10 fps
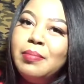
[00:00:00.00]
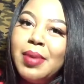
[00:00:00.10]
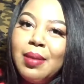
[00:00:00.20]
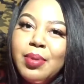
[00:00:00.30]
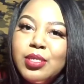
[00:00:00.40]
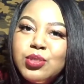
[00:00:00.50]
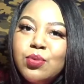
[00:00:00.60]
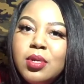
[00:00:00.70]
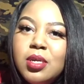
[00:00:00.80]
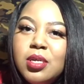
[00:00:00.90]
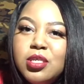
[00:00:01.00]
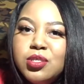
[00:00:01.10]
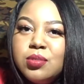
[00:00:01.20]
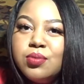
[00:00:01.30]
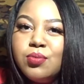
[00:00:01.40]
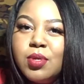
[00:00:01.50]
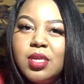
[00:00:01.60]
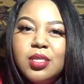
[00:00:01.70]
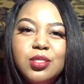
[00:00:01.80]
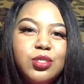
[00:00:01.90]
maybe 20,
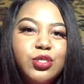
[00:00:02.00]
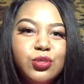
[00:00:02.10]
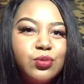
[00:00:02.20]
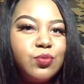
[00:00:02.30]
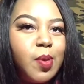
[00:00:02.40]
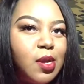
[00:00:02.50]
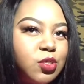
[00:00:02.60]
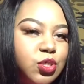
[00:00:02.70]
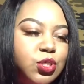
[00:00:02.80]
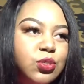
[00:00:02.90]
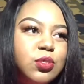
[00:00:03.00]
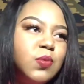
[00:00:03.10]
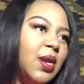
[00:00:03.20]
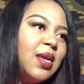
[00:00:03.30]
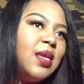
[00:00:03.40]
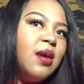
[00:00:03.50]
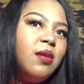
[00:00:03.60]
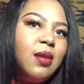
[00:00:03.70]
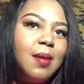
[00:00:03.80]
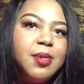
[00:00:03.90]
22 pairs of shoes when I
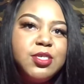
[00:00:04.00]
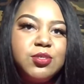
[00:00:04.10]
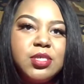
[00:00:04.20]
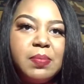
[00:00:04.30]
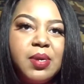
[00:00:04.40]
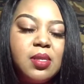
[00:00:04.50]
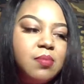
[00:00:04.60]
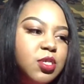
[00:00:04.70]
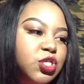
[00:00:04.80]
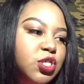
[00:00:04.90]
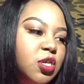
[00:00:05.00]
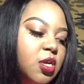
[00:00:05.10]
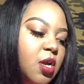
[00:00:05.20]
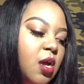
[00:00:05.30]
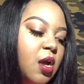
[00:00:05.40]
counted how many shoes I picked up this year.